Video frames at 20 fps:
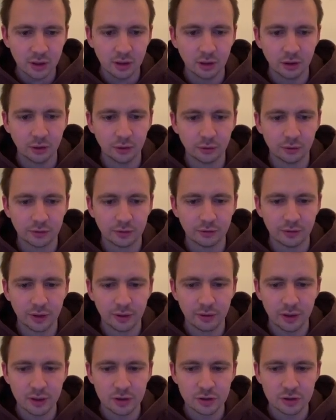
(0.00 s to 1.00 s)
of the
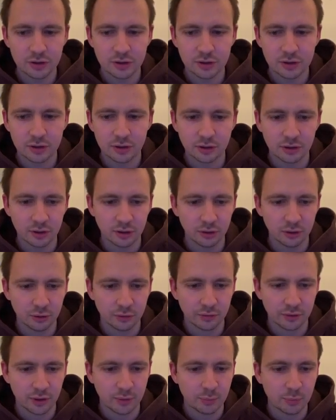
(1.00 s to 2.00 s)
variations and a
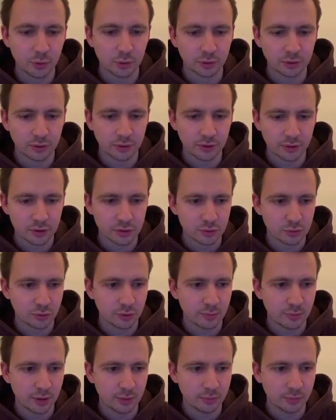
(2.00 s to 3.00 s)
lot of the important things to
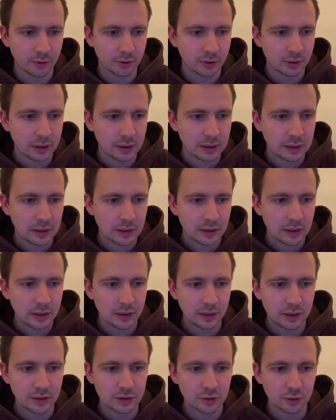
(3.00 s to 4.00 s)
remember.
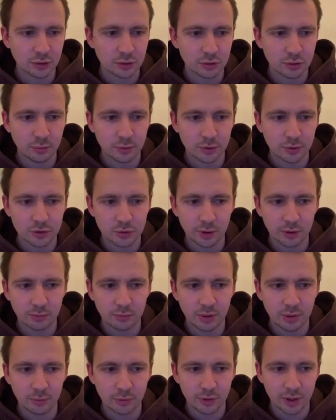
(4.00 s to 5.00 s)
It's not so much about
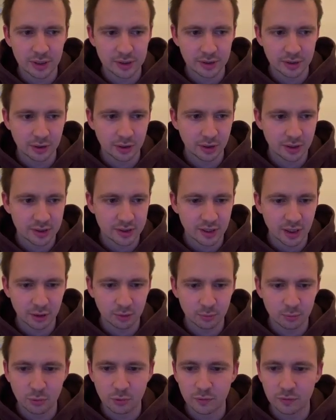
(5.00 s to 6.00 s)
memorizing the
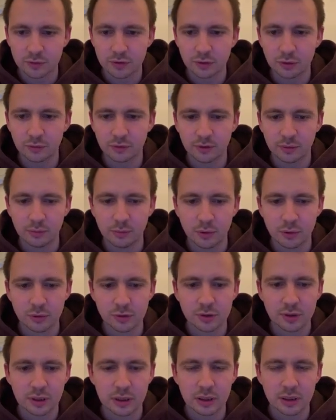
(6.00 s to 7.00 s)
exact moves of the
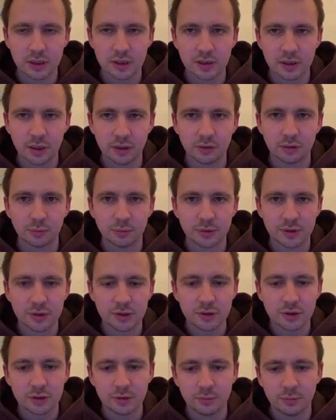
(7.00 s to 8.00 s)
most standard
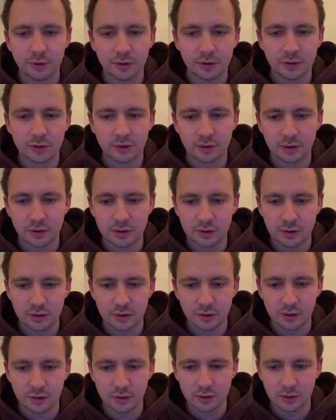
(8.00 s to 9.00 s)
position, but
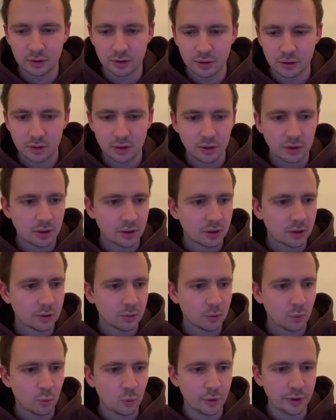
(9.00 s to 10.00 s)
it
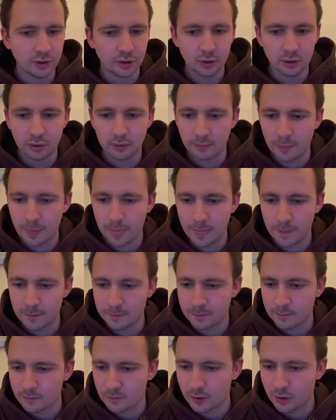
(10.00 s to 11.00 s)
will
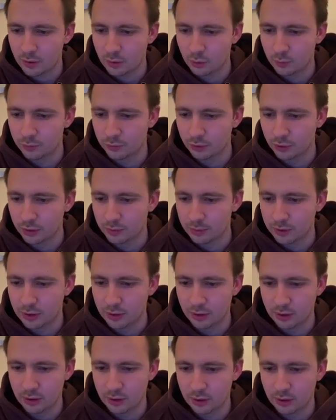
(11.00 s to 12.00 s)
hopefully
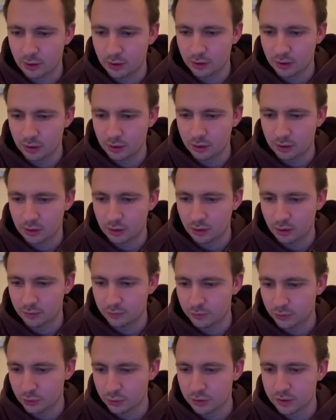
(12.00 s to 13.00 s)
be
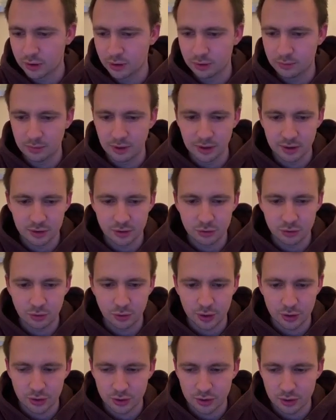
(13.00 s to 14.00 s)
of use in many
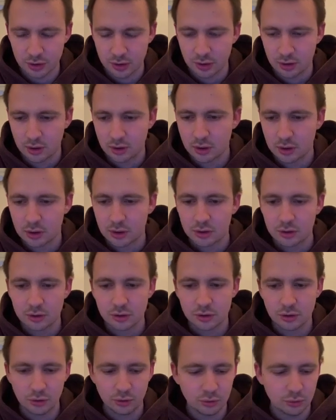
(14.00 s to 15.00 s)
situations.
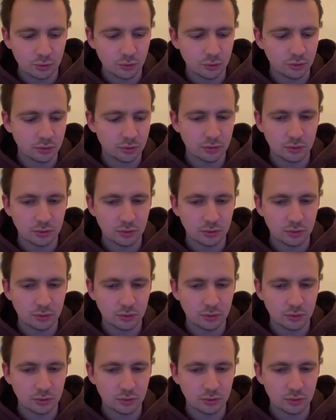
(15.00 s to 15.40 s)
So